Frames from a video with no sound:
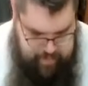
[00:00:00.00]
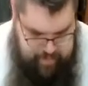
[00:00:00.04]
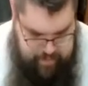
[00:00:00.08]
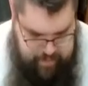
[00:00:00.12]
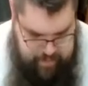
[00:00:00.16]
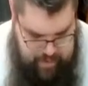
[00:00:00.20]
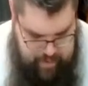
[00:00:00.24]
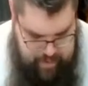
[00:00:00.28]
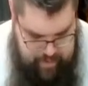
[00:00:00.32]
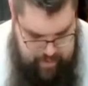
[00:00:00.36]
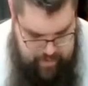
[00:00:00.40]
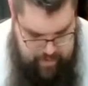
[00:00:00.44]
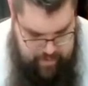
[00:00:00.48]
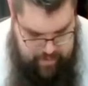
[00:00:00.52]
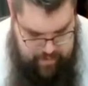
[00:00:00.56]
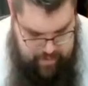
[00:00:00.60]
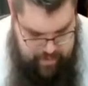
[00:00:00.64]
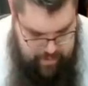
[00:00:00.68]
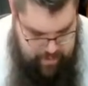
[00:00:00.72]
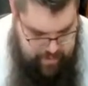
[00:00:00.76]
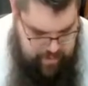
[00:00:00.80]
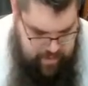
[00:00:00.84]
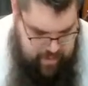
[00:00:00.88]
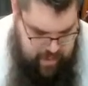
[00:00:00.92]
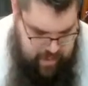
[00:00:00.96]
actually doesn't
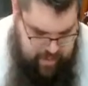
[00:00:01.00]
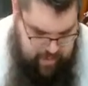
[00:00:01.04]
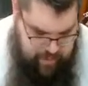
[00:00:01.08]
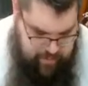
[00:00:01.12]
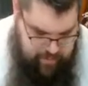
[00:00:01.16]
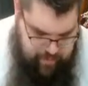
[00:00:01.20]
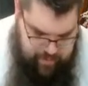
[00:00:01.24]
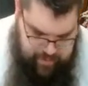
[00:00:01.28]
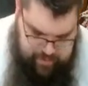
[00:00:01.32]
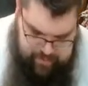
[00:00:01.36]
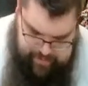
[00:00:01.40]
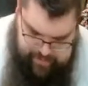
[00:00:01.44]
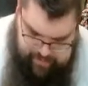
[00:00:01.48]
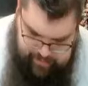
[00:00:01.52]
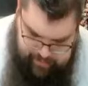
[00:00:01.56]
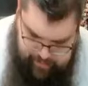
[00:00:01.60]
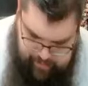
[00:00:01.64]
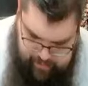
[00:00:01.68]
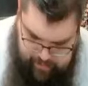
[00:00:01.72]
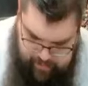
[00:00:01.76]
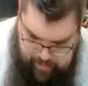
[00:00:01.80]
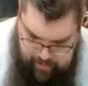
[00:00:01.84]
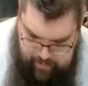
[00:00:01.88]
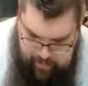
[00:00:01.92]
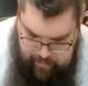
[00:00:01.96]
show the tank. I thought it did.
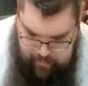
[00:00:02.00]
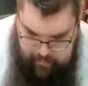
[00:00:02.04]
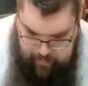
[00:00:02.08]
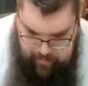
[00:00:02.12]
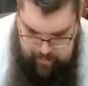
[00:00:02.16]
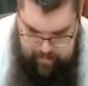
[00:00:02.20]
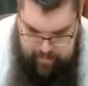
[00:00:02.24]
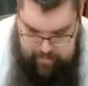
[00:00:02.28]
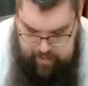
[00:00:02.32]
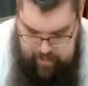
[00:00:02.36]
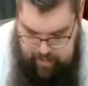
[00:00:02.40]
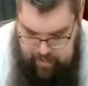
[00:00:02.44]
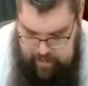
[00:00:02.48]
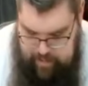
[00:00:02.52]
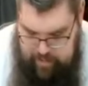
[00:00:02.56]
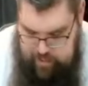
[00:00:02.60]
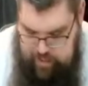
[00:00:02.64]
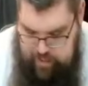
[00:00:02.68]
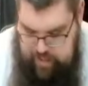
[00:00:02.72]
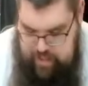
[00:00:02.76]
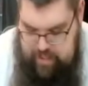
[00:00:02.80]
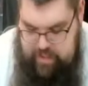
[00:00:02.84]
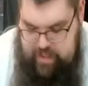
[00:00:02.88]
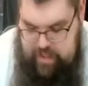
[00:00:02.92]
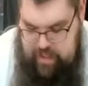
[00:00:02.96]
So I guess you
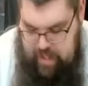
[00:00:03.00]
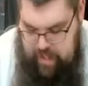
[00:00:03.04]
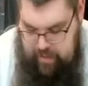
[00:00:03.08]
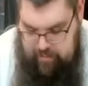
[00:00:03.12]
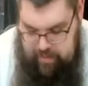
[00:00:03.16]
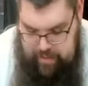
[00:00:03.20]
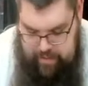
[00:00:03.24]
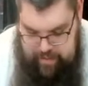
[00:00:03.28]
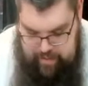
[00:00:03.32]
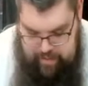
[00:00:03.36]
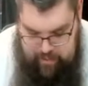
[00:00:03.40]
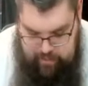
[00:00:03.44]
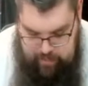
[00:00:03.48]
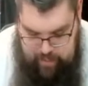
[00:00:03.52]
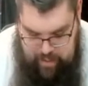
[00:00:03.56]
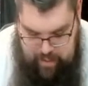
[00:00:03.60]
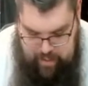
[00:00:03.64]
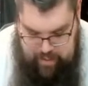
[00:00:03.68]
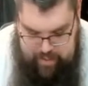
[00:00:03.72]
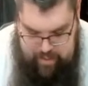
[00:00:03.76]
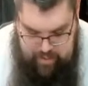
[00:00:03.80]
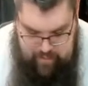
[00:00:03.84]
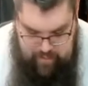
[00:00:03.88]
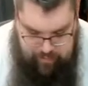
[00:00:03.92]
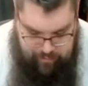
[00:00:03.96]
get to see everything in the
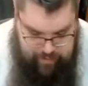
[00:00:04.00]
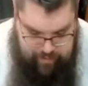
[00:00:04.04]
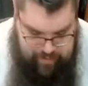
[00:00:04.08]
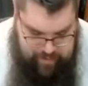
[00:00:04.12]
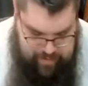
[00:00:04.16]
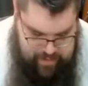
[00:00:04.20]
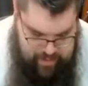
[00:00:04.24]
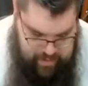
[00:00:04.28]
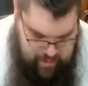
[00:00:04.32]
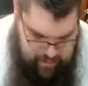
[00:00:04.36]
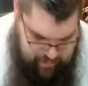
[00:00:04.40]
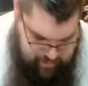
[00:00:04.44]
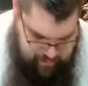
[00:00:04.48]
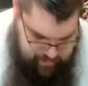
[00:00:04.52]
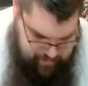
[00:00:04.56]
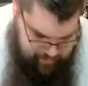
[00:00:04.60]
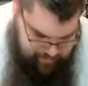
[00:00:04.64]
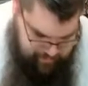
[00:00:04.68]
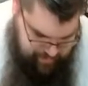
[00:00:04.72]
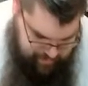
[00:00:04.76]
box except for the tank, which